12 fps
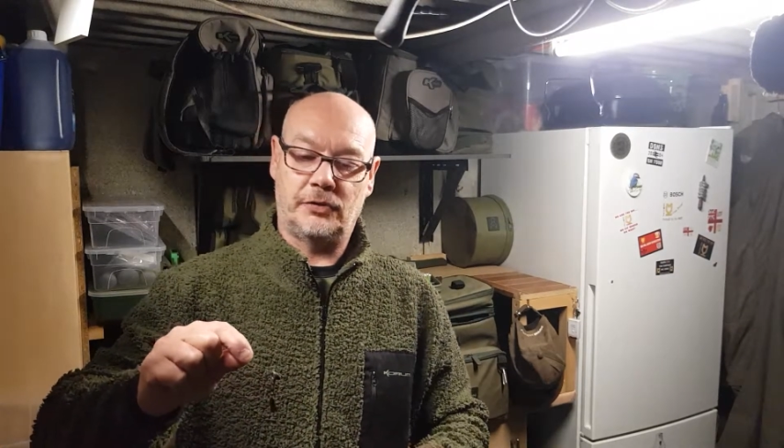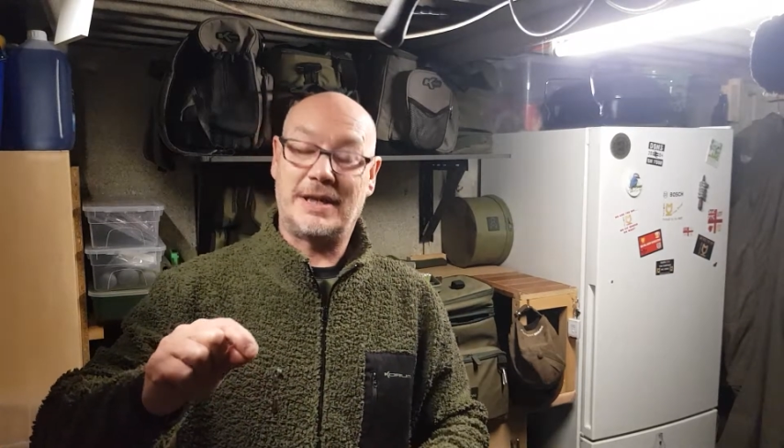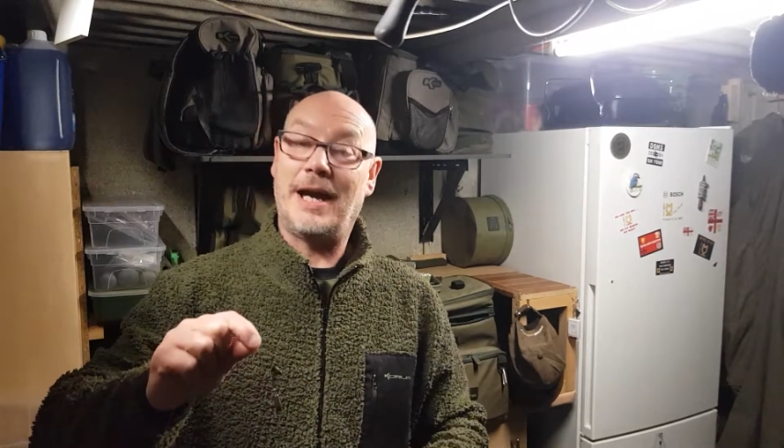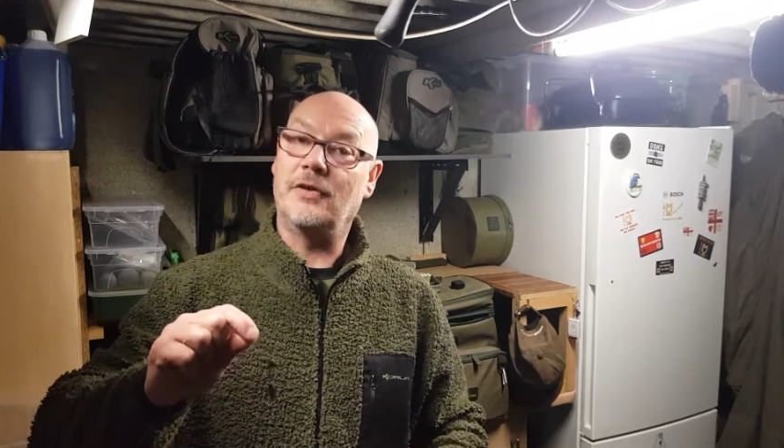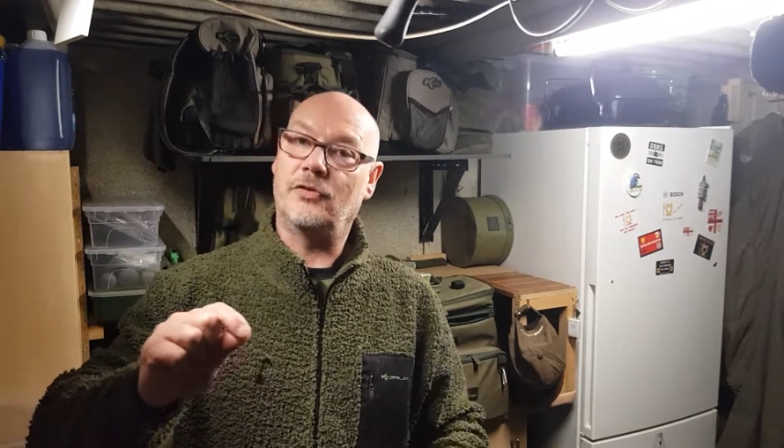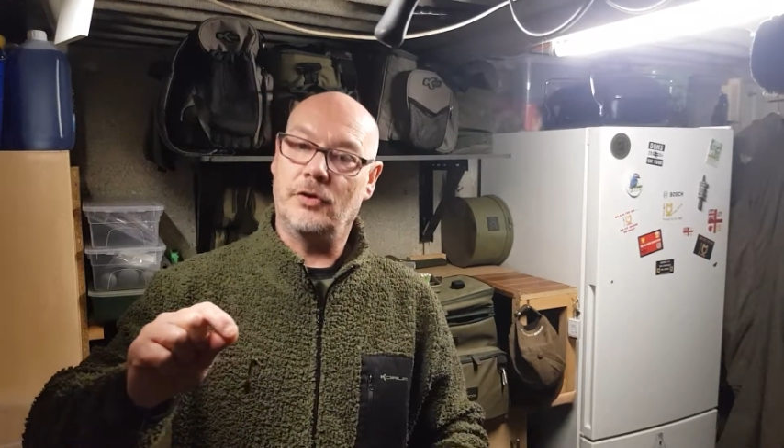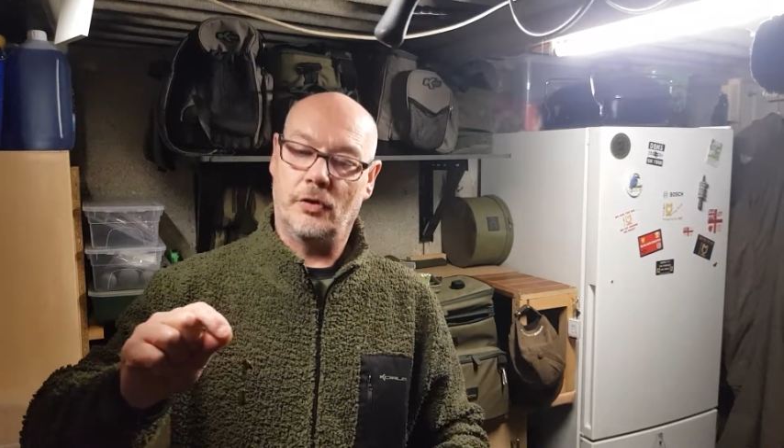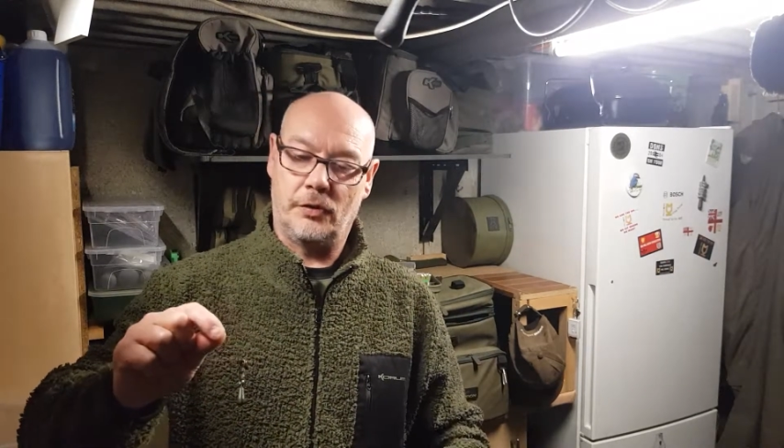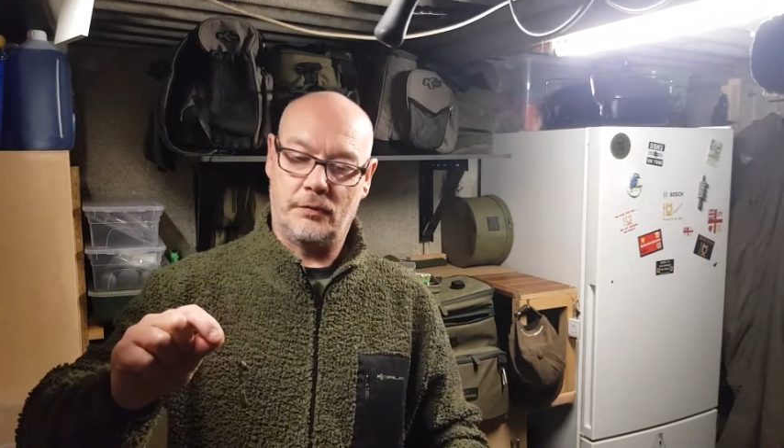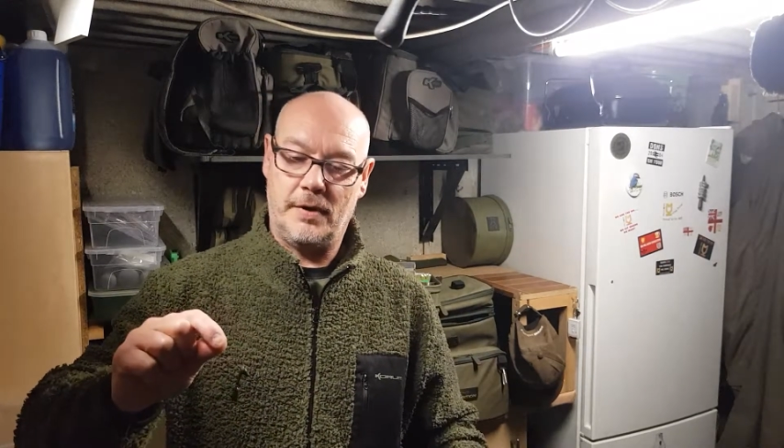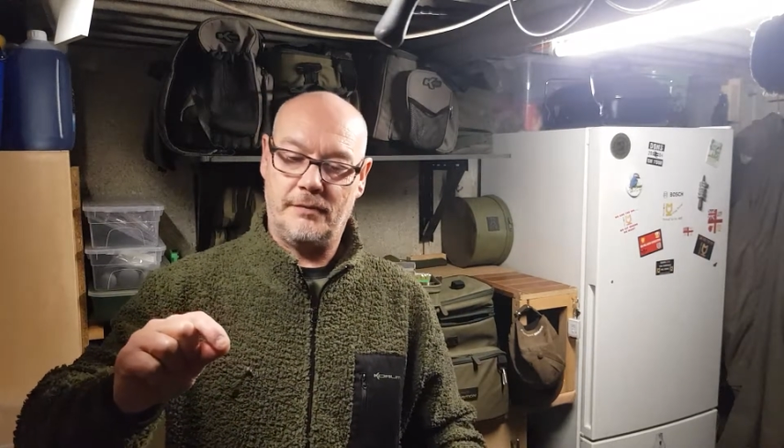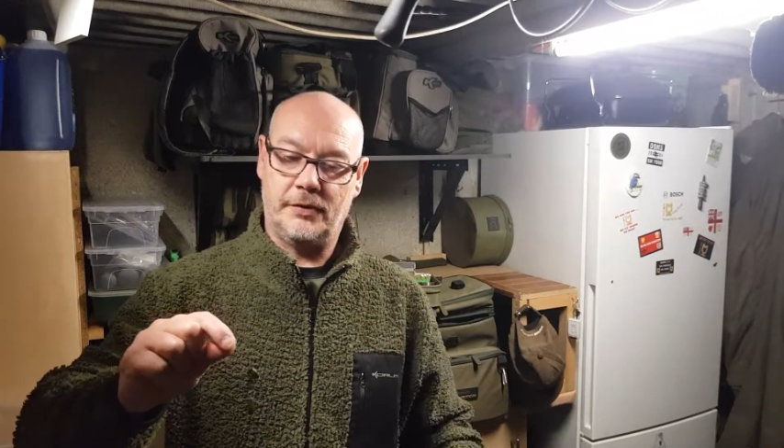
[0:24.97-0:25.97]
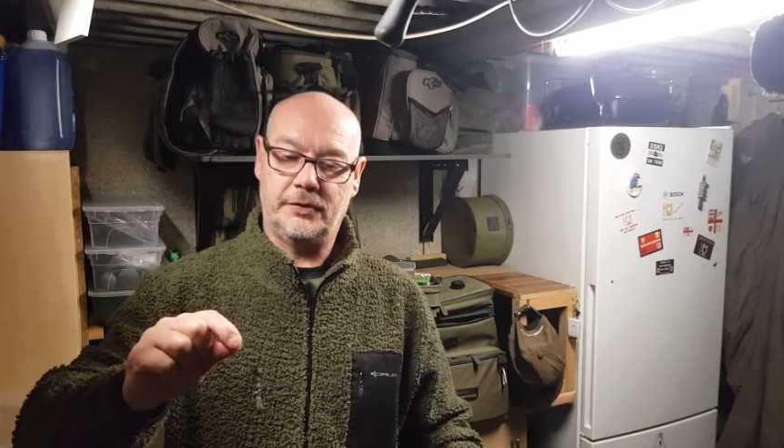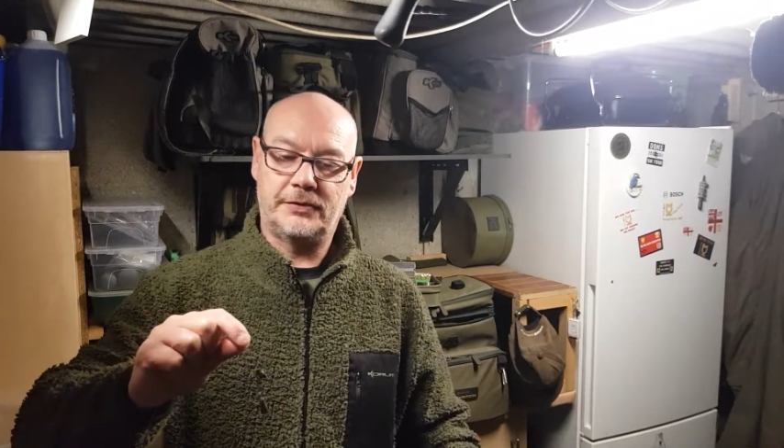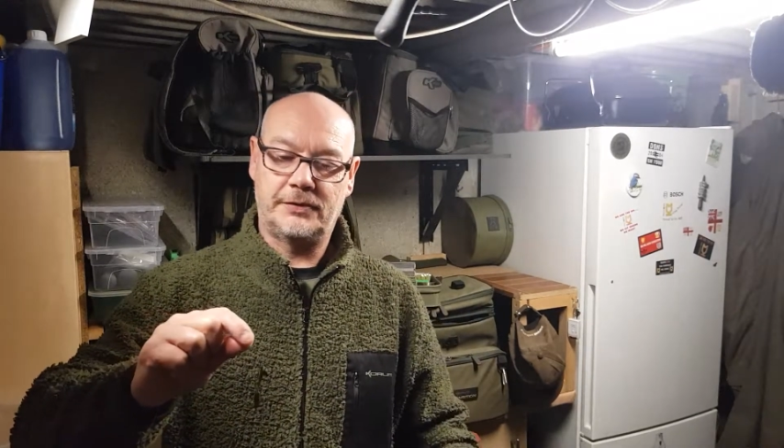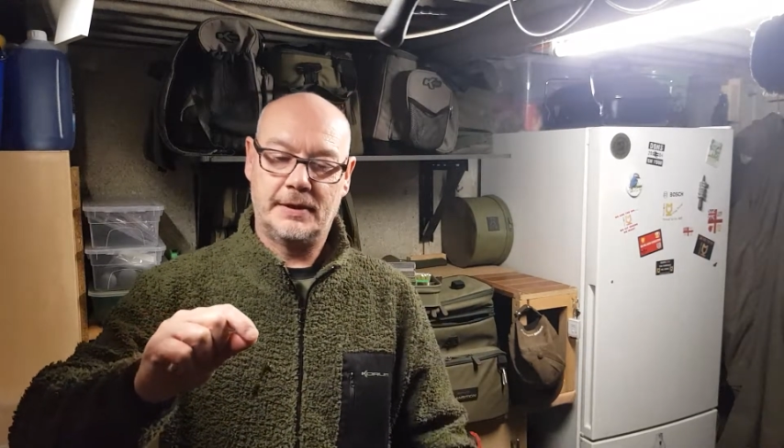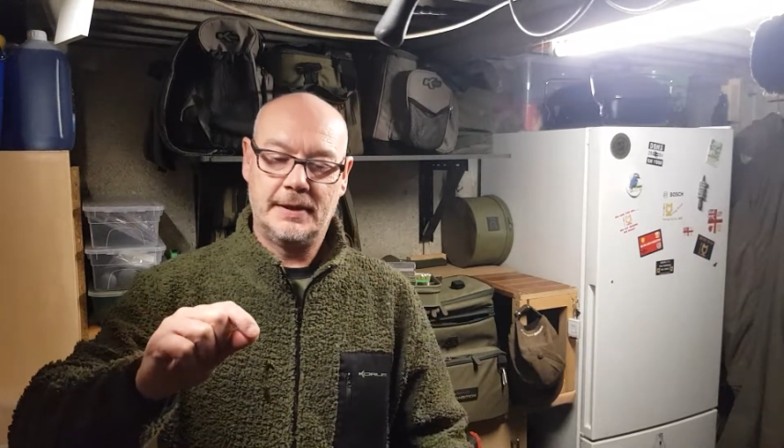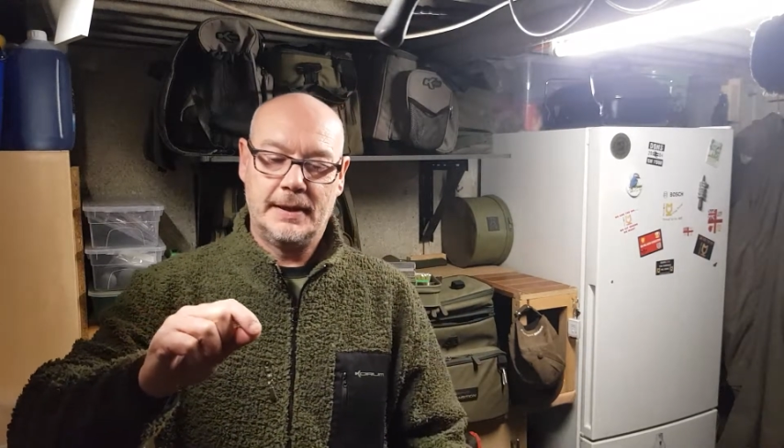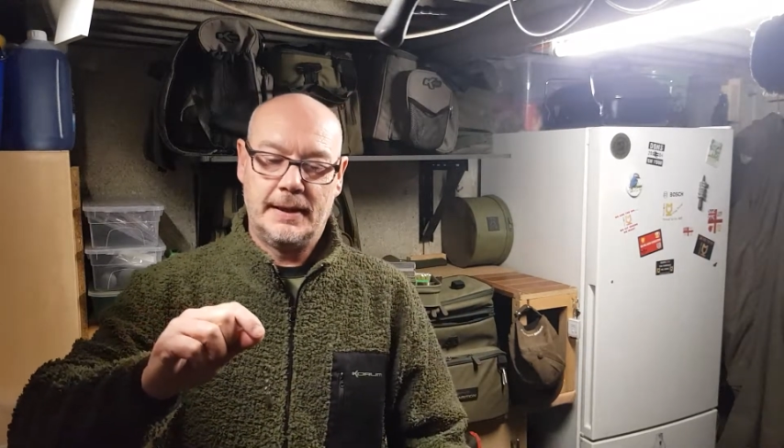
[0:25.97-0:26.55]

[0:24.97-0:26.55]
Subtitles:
occasionally on the rivers.